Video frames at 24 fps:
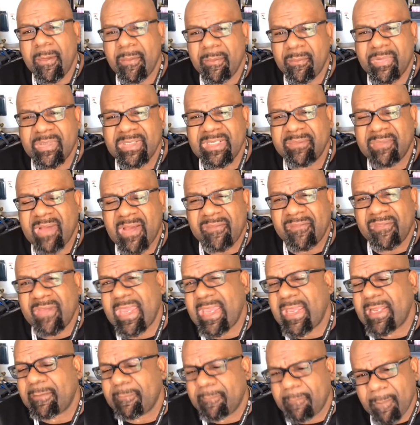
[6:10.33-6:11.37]
But in my
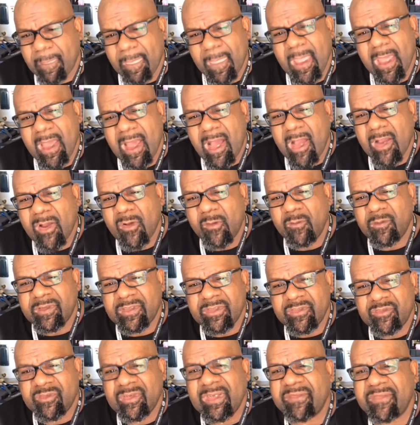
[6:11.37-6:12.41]
Vette, I'll go with the
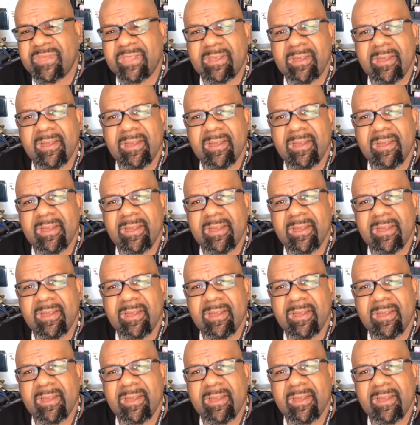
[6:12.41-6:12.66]
Driven